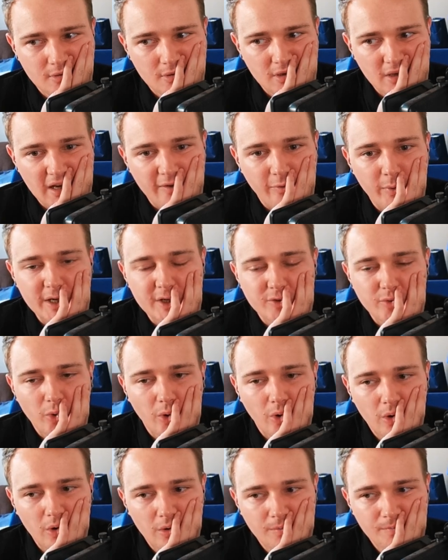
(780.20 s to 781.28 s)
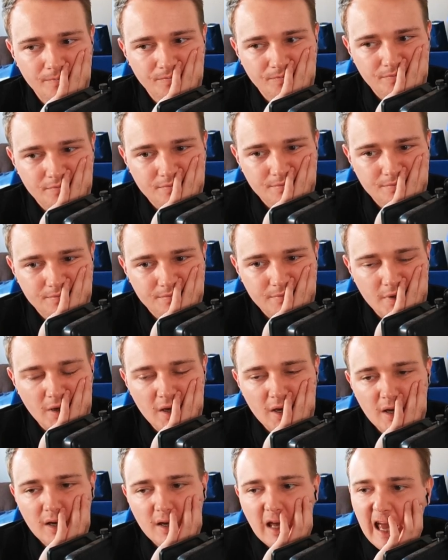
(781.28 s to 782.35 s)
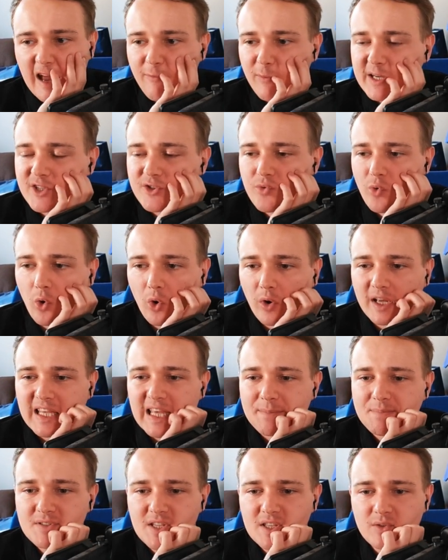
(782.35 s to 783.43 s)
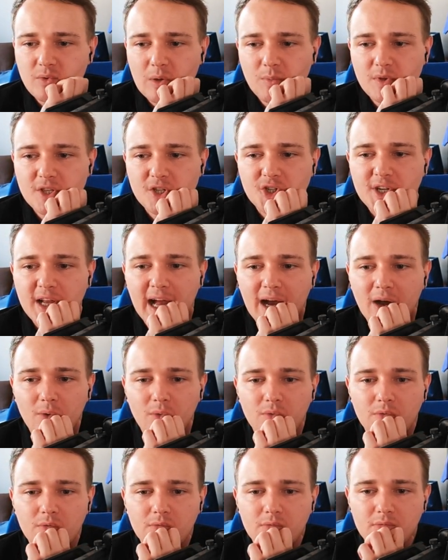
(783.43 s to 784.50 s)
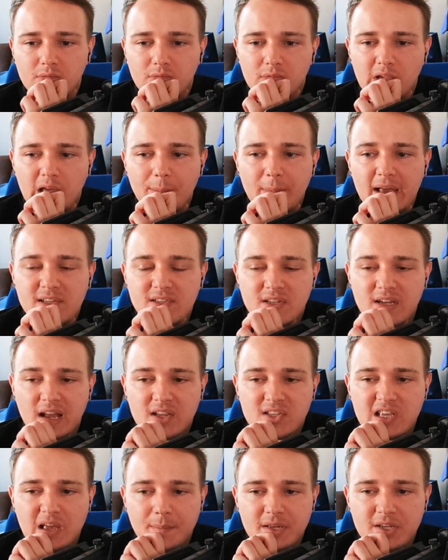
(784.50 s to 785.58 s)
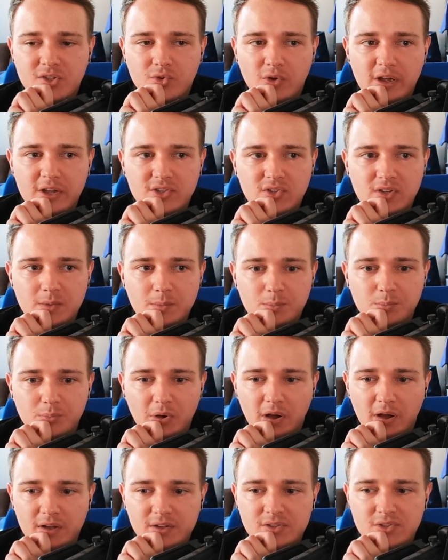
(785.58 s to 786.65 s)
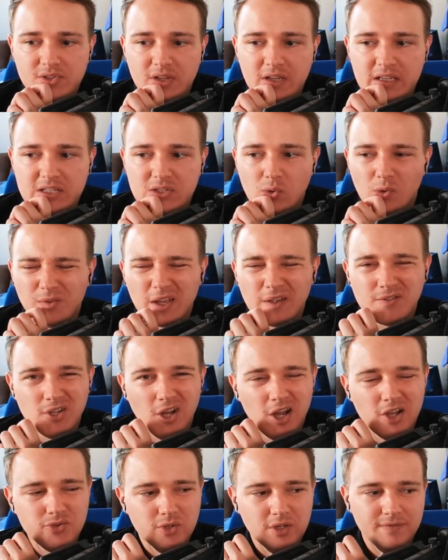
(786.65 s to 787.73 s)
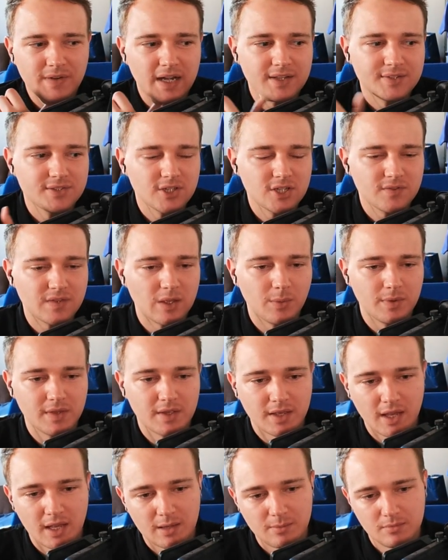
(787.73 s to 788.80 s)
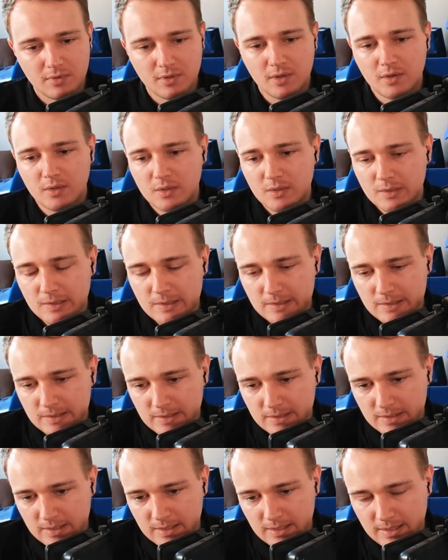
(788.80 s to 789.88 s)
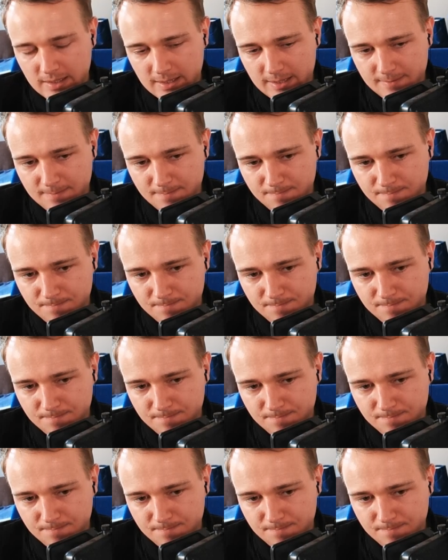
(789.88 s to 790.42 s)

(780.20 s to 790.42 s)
If we draw, it keeps us in with a shout. It makes the next game interesting, but it sort of gives Arsenal an advantage if they win the game. I